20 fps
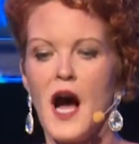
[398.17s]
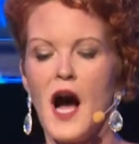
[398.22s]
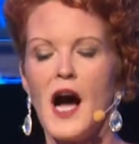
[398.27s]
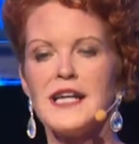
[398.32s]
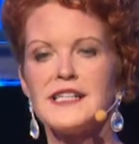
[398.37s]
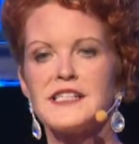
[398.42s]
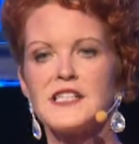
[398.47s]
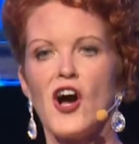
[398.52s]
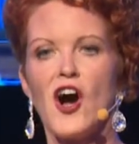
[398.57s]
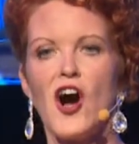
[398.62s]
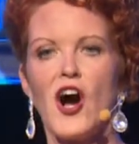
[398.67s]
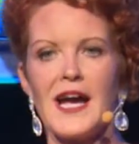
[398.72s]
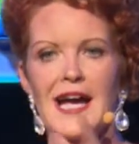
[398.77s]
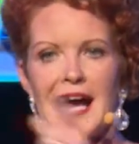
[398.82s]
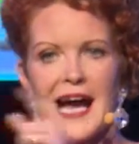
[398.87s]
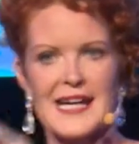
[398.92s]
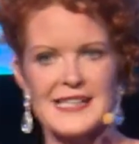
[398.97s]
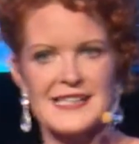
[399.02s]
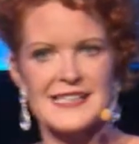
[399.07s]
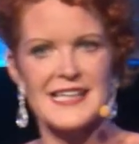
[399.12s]
I thought I
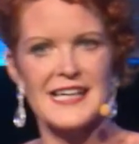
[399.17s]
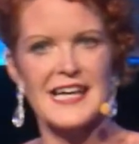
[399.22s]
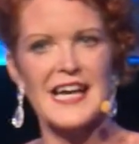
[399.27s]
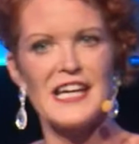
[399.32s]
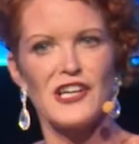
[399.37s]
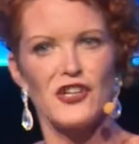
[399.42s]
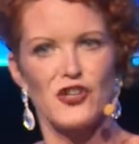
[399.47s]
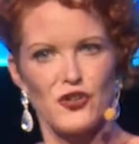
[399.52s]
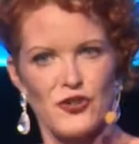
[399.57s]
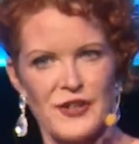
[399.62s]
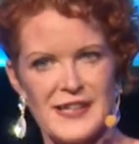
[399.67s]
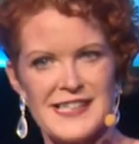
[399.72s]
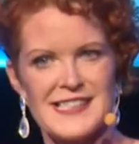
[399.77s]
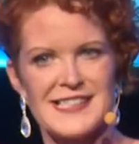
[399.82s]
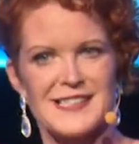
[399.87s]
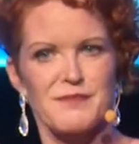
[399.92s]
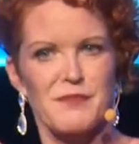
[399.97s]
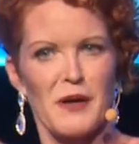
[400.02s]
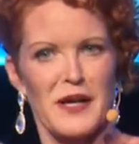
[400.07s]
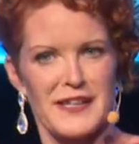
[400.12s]
had to
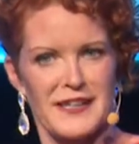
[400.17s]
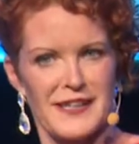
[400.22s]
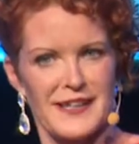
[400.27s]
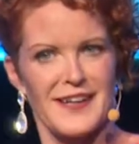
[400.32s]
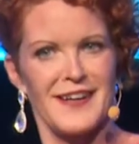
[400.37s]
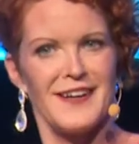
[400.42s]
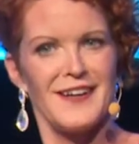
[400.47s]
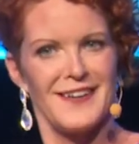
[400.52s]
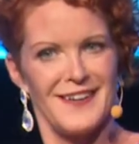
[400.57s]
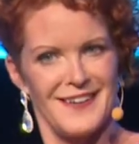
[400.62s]
increase by the...